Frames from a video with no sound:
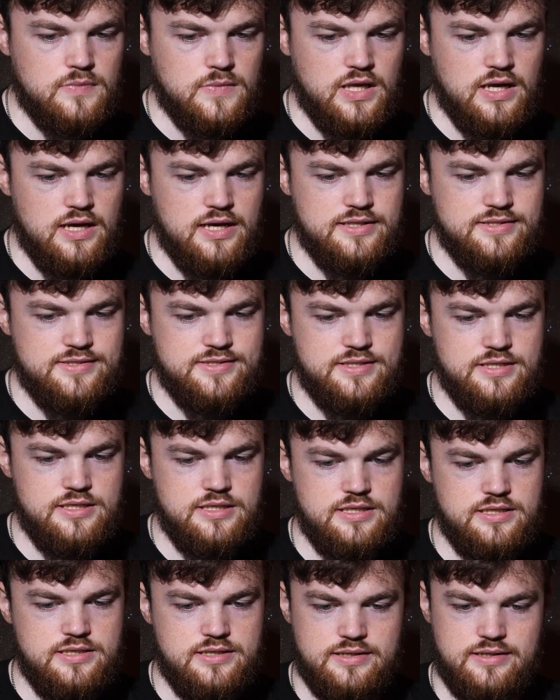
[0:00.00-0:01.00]
And
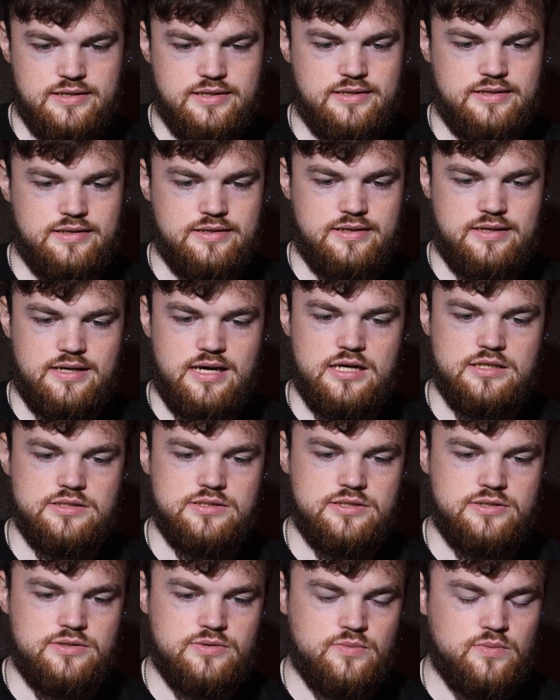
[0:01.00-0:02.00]
the
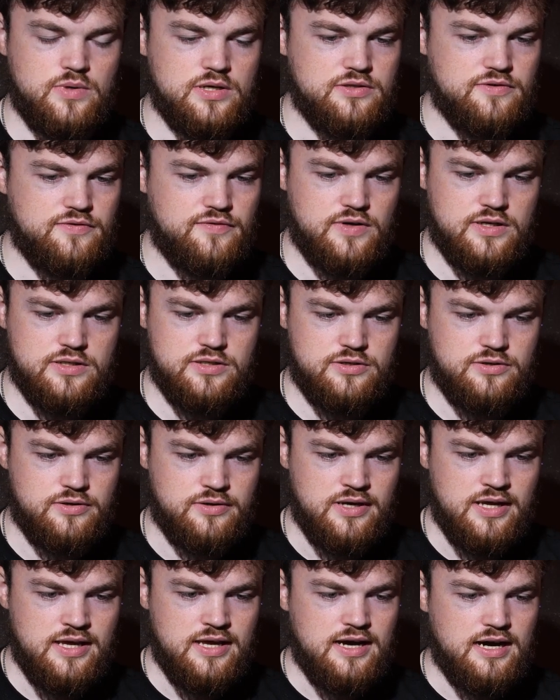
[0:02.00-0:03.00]
other
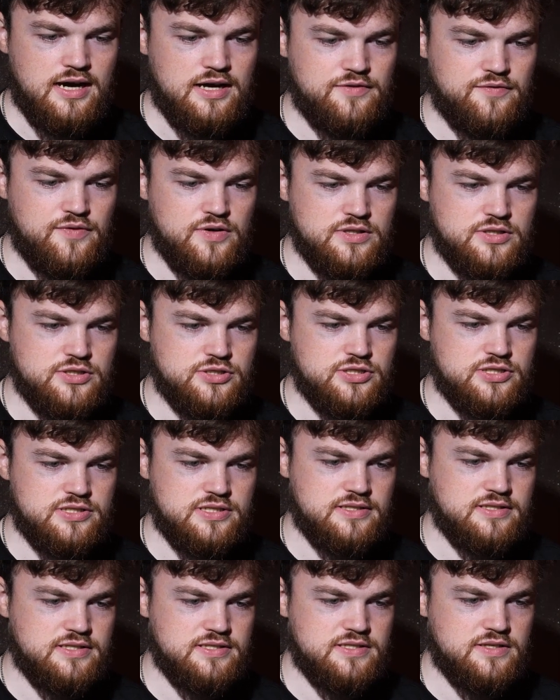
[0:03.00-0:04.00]
advantages
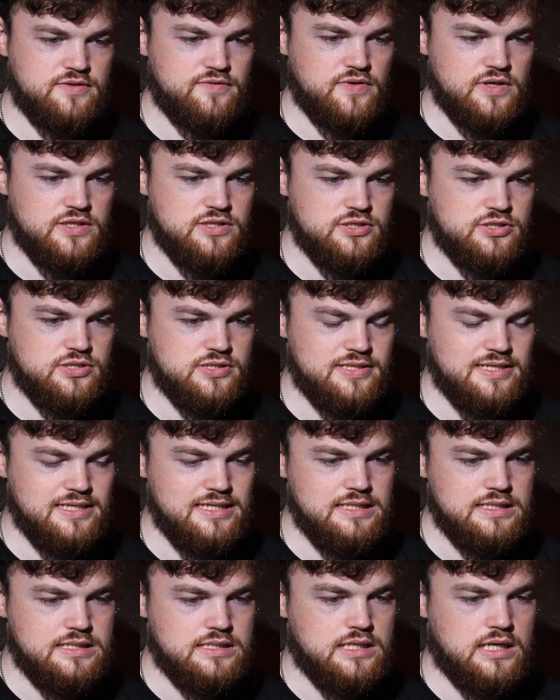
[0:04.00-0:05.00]
and disadvantages
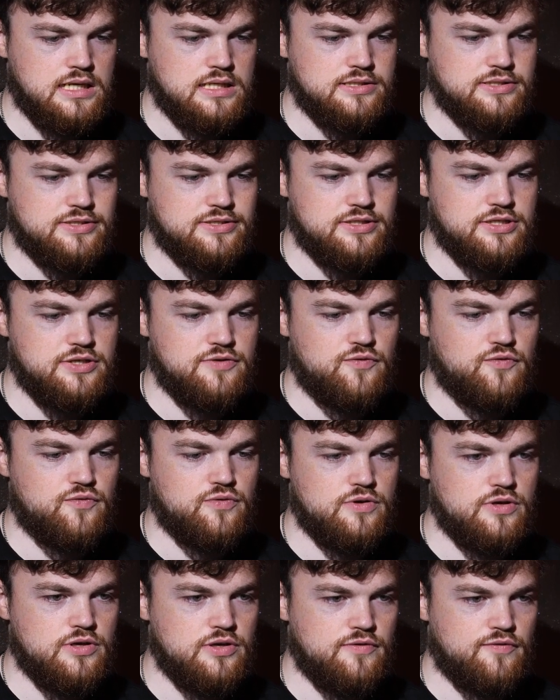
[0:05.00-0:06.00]
is that if
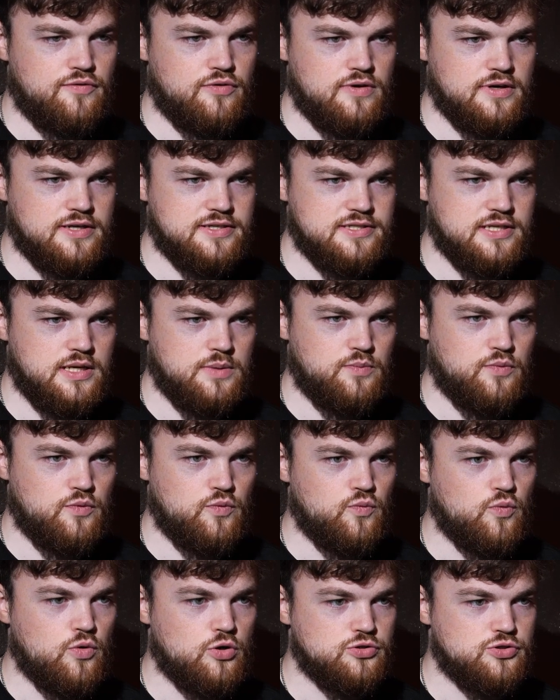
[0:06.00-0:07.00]
we, for example,
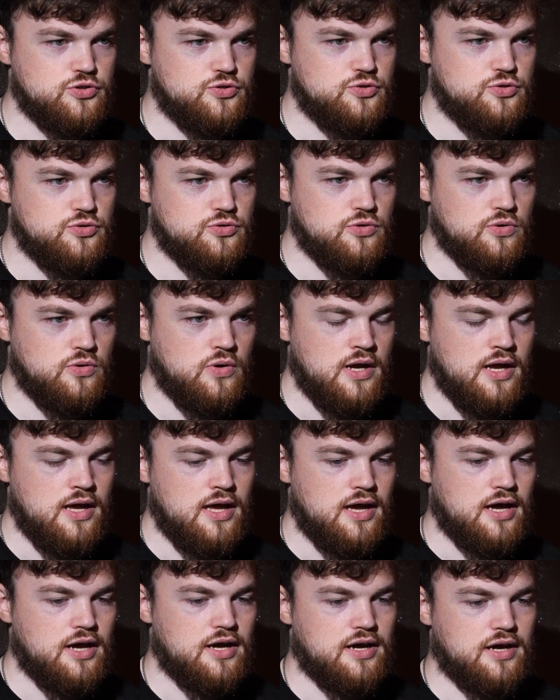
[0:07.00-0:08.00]
want to
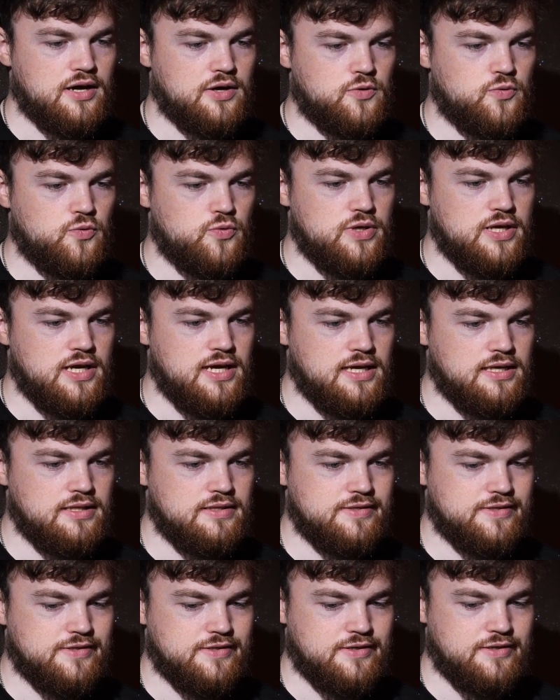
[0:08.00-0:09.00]

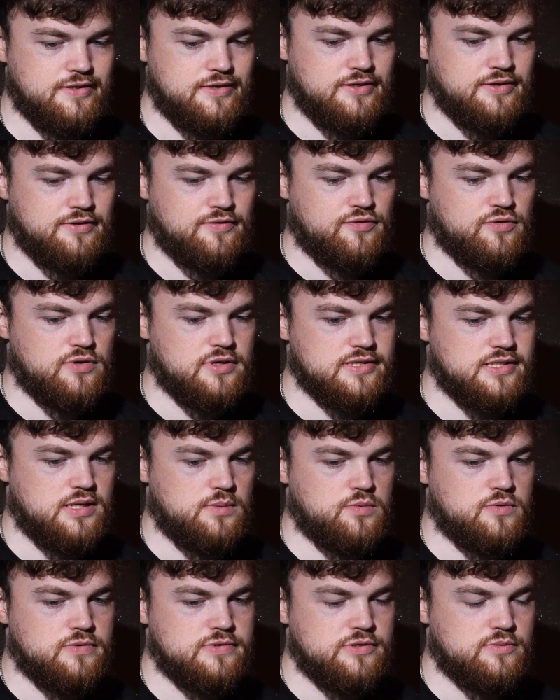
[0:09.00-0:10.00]
create, for
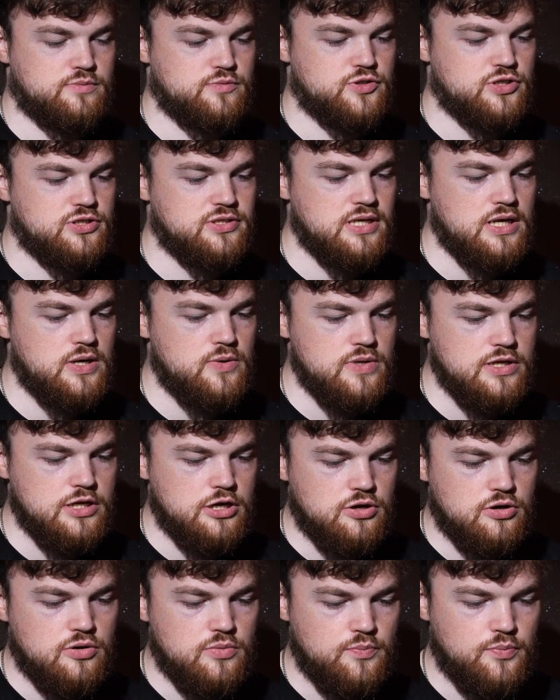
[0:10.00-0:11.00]
example, some
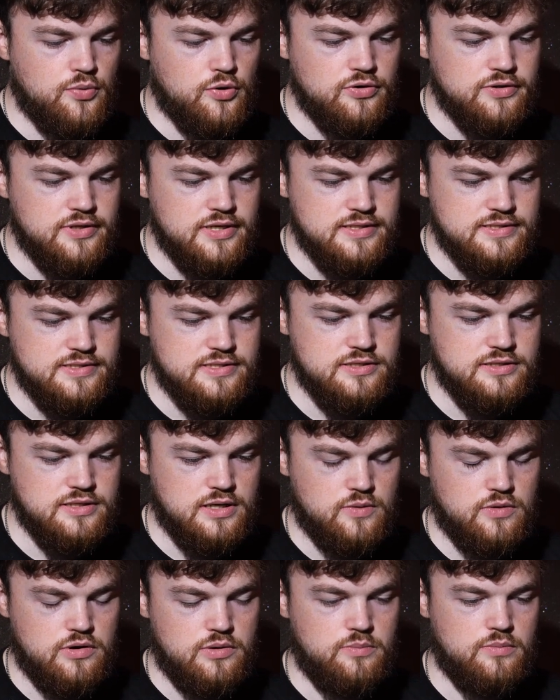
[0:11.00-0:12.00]
generic components in
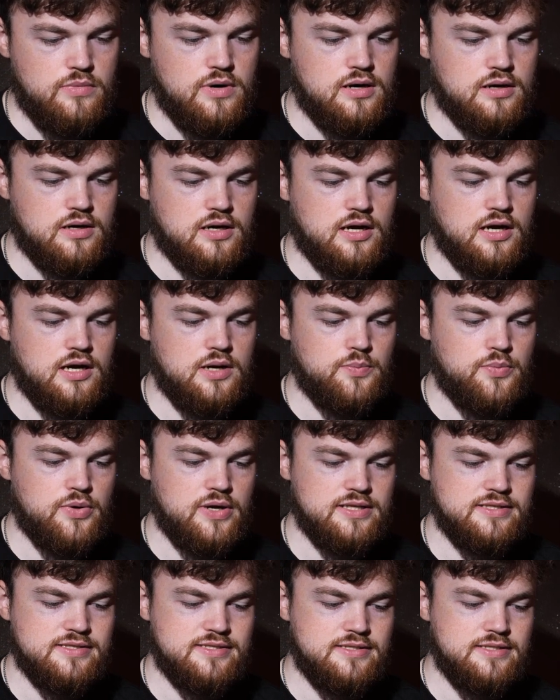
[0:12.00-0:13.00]
our markup
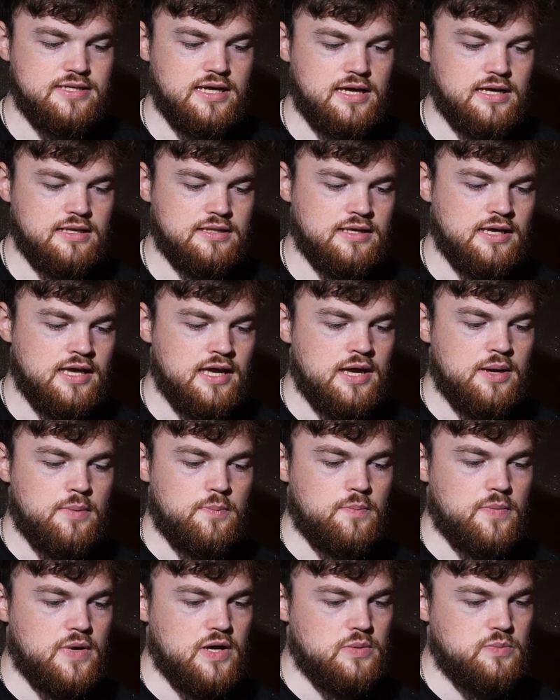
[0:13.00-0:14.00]
and then
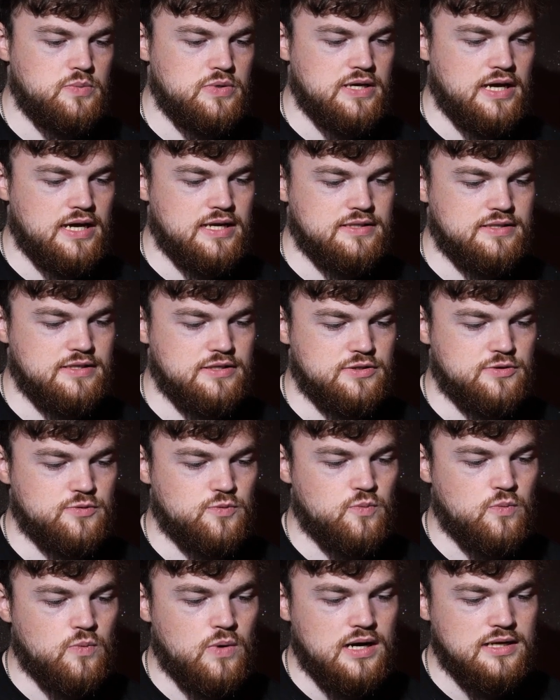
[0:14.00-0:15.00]
maybe edit
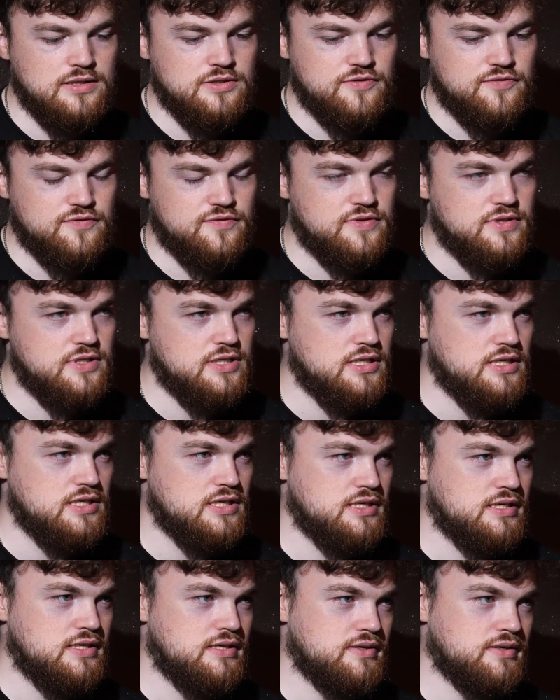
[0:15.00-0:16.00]
one of
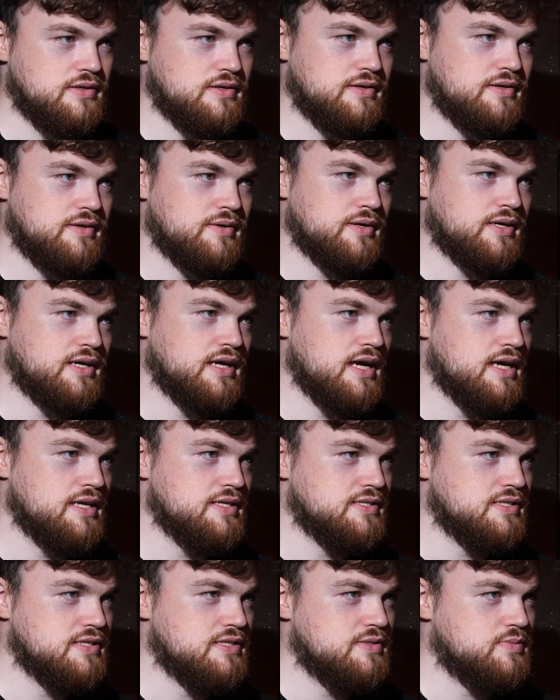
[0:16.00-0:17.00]
the
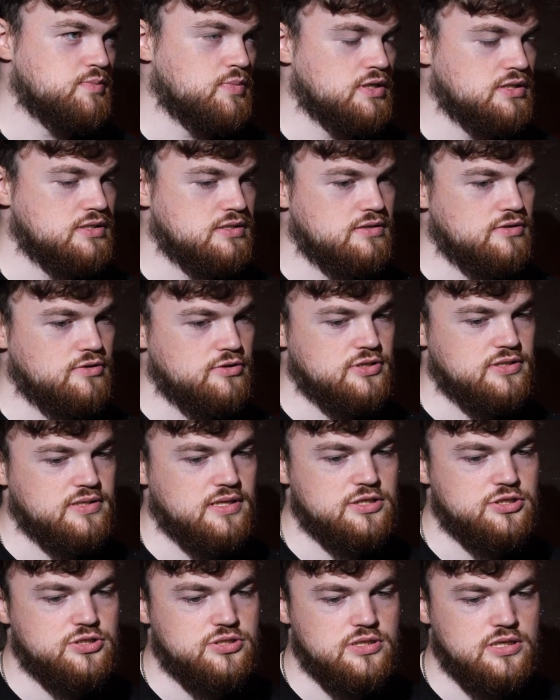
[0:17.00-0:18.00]
cases but not
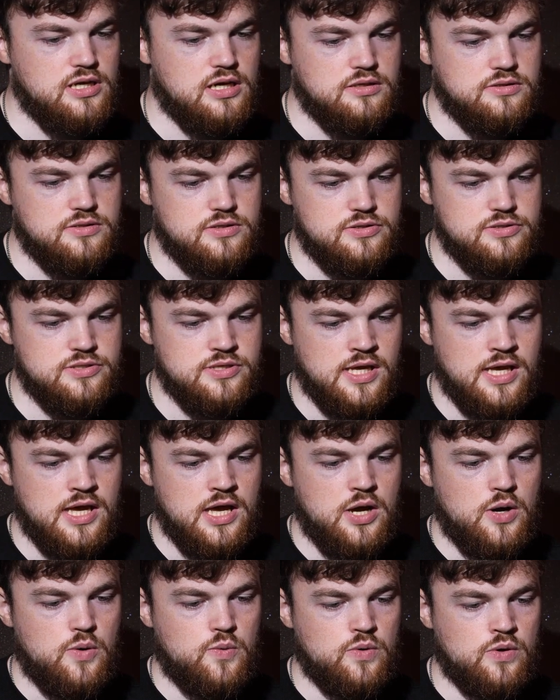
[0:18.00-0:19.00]
touch the others,
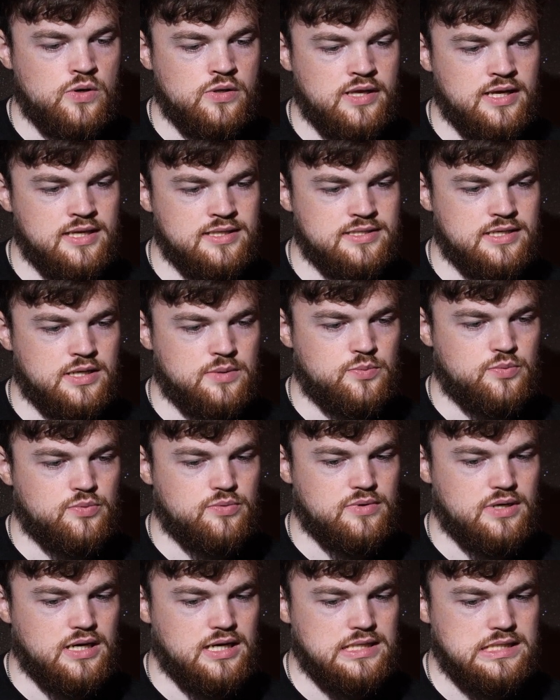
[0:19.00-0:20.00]
we'll end up
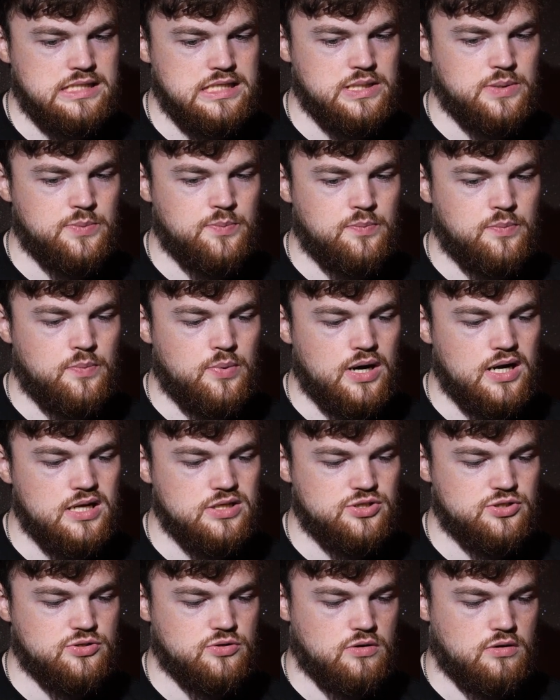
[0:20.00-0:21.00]
adding a
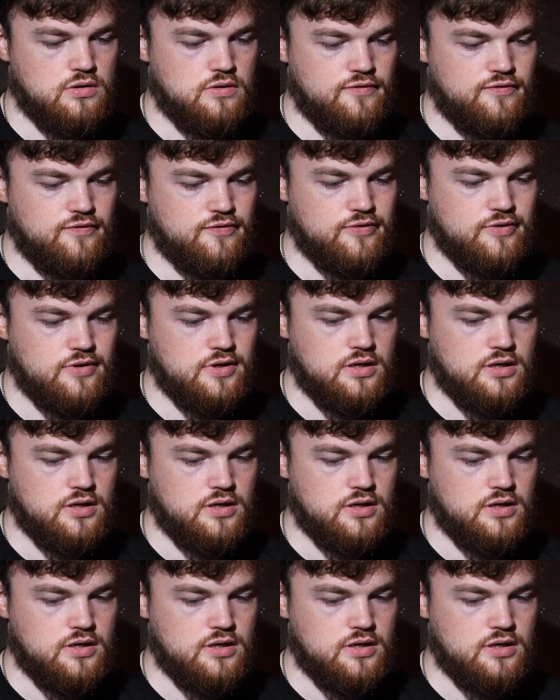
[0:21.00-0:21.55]
bunch of